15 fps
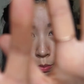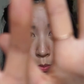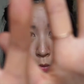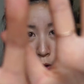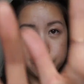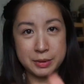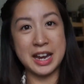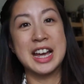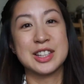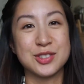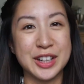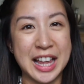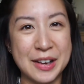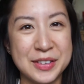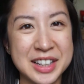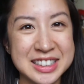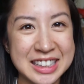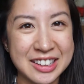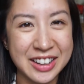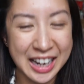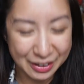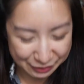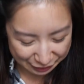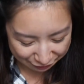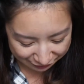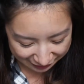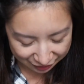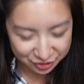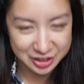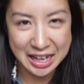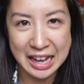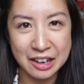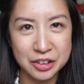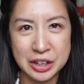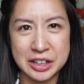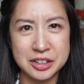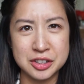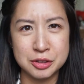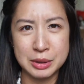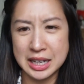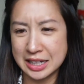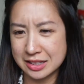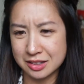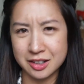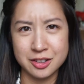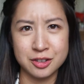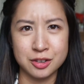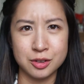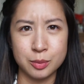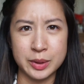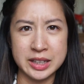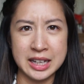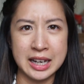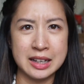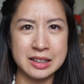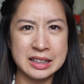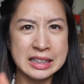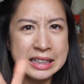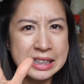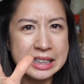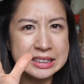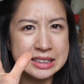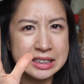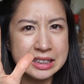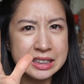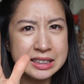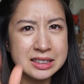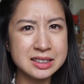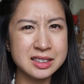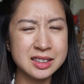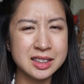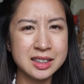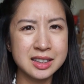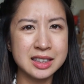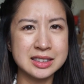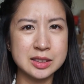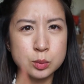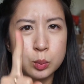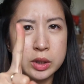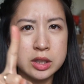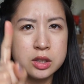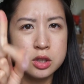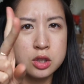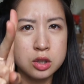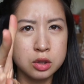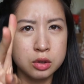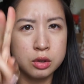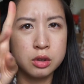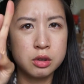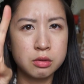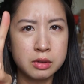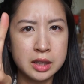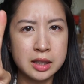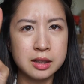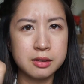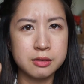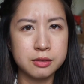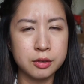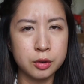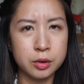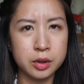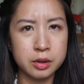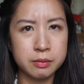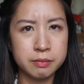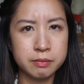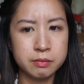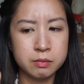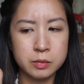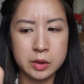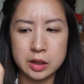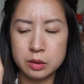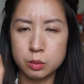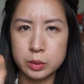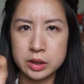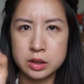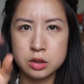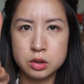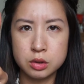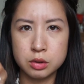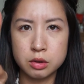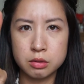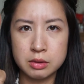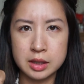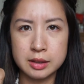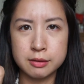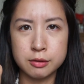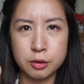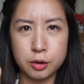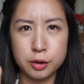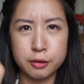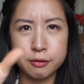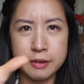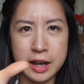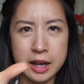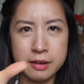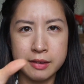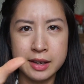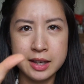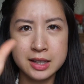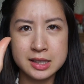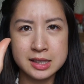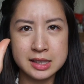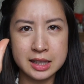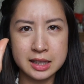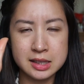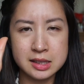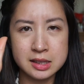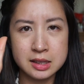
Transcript: both my hands for that one because I don't have enough fingers. I don't know how you do 8 on your one hand. Is it this? Because 1, 2, 3, 4, wait, 1, 2, 3, 4, 5, 6,